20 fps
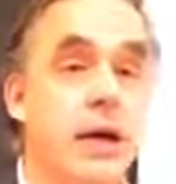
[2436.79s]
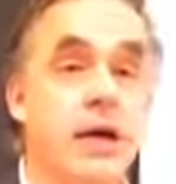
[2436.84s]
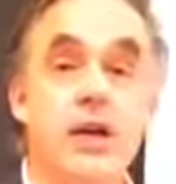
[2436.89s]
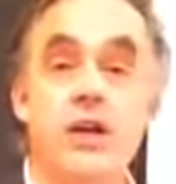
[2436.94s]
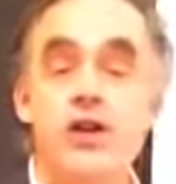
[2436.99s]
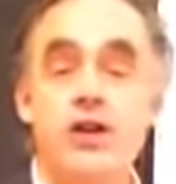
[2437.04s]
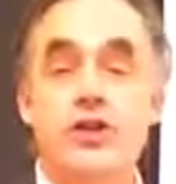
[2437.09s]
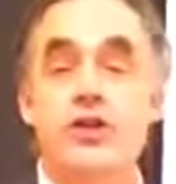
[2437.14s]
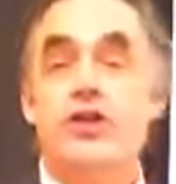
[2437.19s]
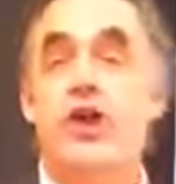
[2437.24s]

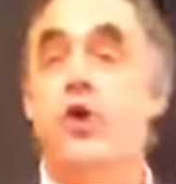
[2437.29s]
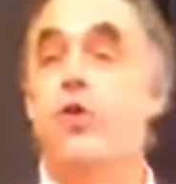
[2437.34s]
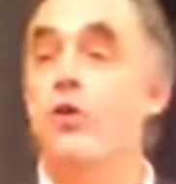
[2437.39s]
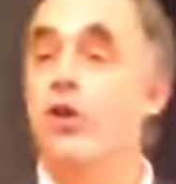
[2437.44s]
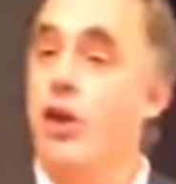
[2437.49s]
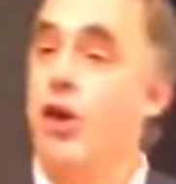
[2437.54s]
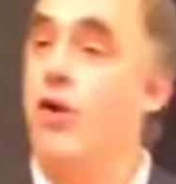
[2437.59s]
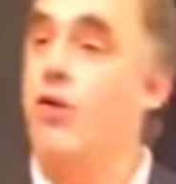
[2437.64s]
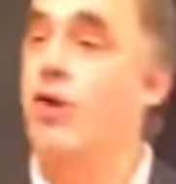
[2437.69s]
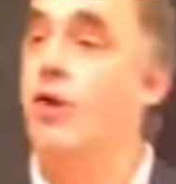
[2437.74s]
You just don't
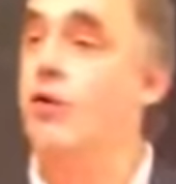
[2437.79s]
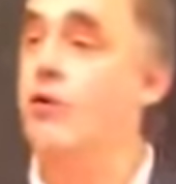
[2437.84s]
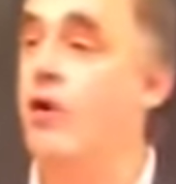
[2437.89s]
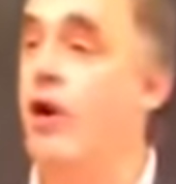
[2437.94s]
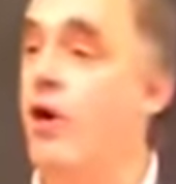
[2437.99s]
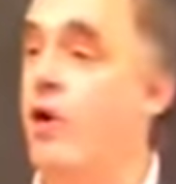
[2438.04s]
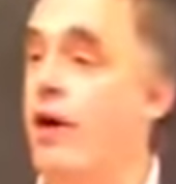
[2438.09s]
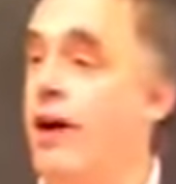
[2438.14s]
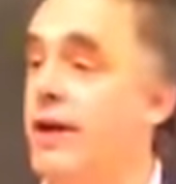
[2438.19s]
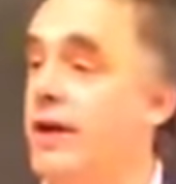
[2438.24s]
know you
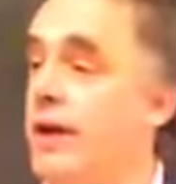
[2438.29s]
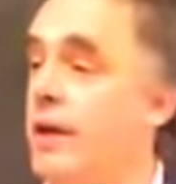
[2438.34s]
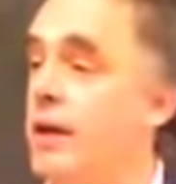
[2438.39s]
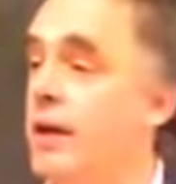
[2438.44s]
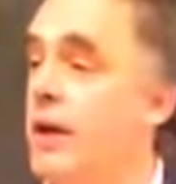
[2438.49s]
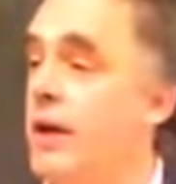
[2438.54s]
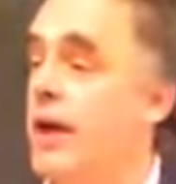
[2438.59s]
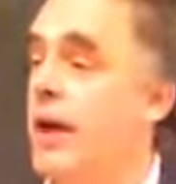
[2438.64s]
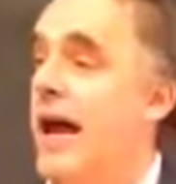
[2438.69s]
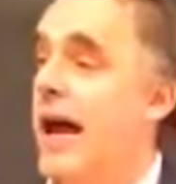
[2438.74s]
know it.
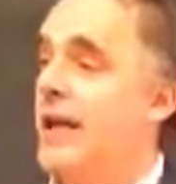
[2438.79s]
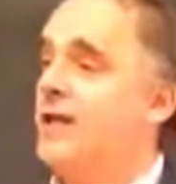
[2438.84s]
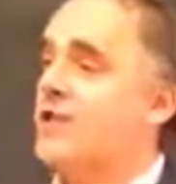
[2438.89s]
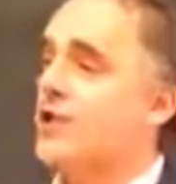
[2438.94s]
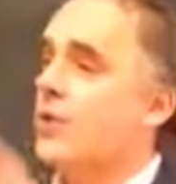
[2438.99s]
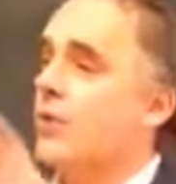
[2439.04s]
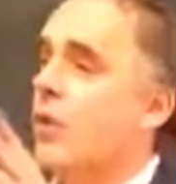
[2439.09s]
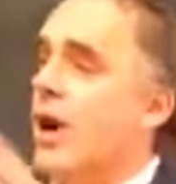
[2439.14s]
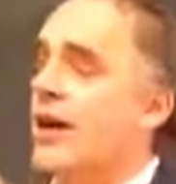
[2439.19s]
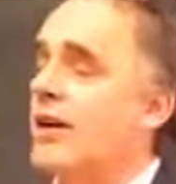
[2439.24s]
And
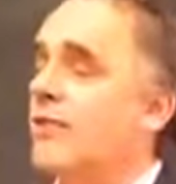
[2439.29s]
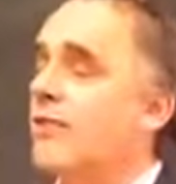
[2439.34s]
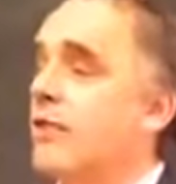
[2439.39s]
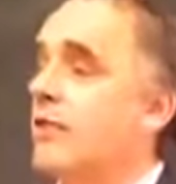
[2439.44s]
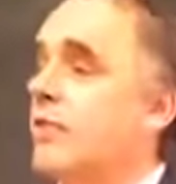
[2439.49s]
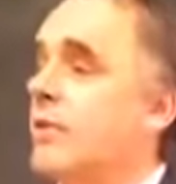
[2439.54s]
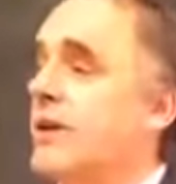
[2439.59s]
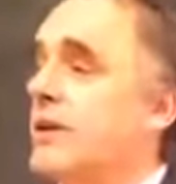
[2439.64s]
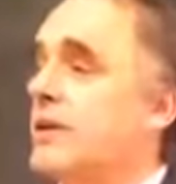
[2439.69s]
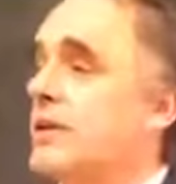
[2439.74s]
so, one of
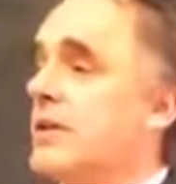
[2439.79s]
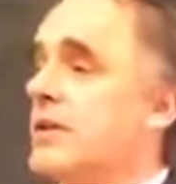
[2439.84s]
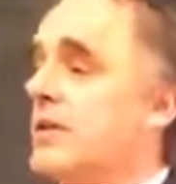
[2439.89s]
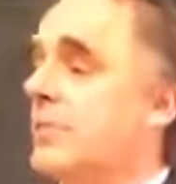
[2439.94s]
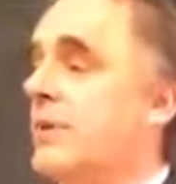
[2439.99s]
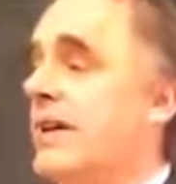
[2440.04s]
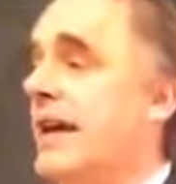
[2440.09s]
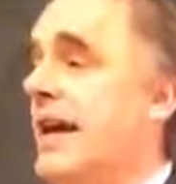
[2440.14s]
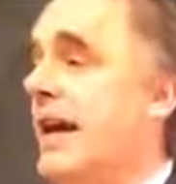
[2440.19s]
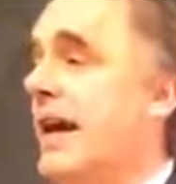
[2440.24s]
the reasons
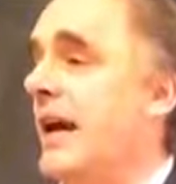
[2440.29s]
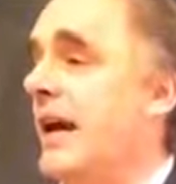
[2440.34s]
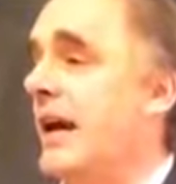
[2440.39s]
to be,